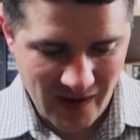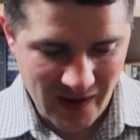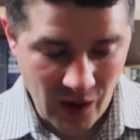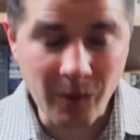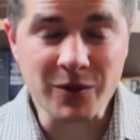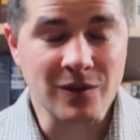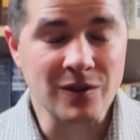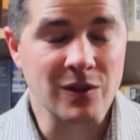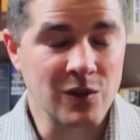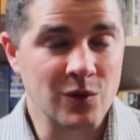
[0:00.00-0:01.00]
almost
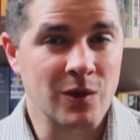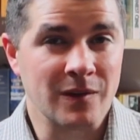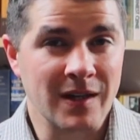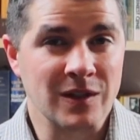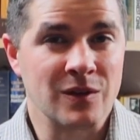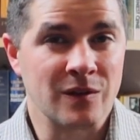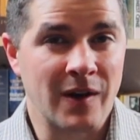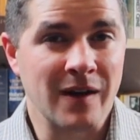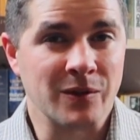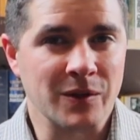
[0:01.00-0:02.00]
turns into sort of like a
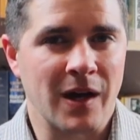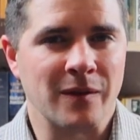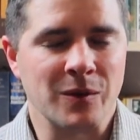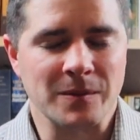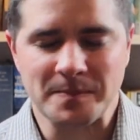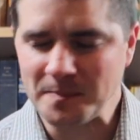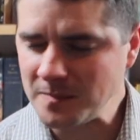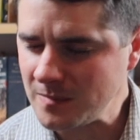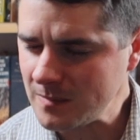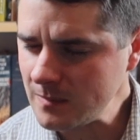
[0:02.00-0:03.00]
survival novel,
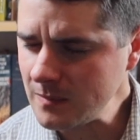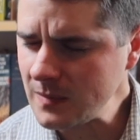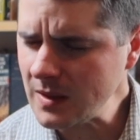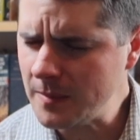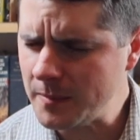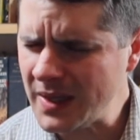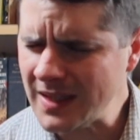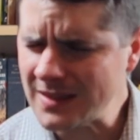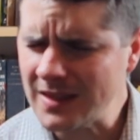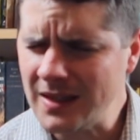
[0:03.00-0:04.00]

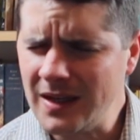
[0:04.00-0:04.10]
but